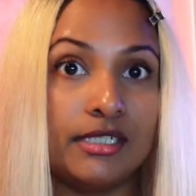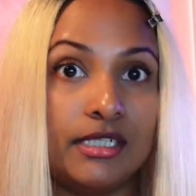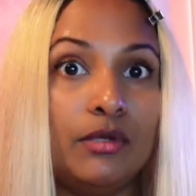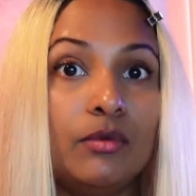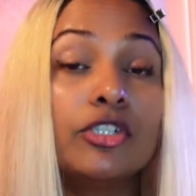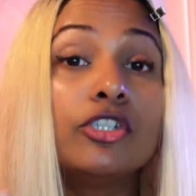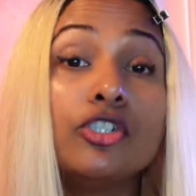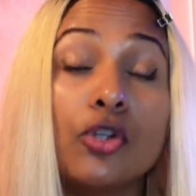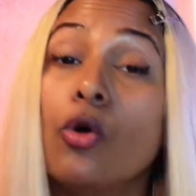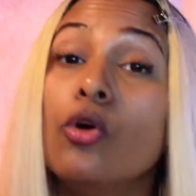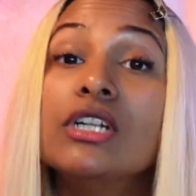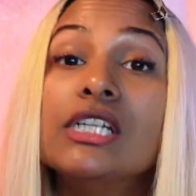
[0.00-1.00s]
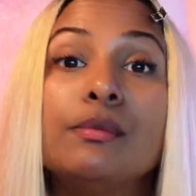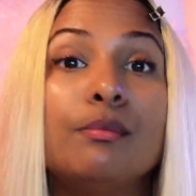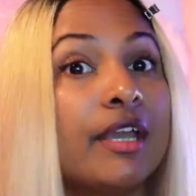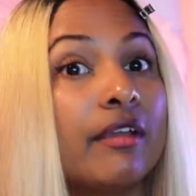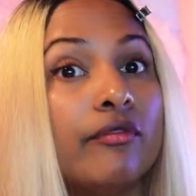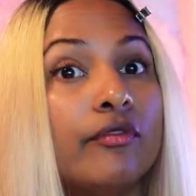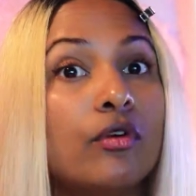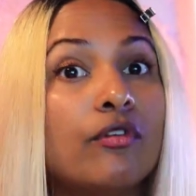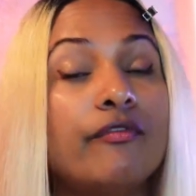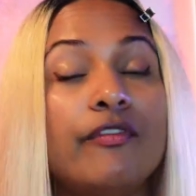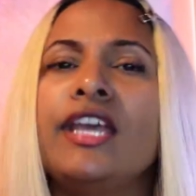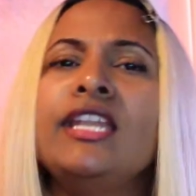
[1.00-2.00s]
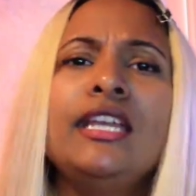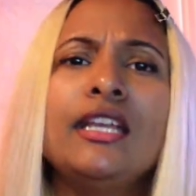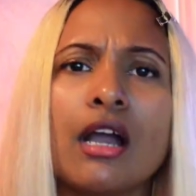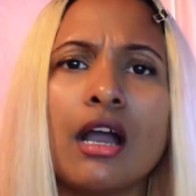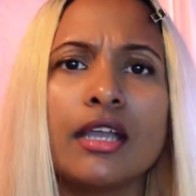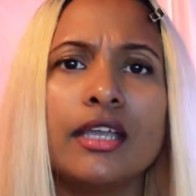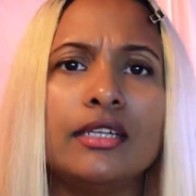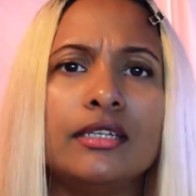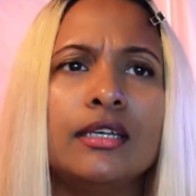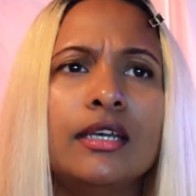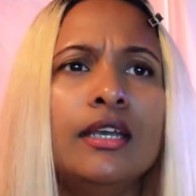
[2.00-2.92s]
He was so respectful, very kind,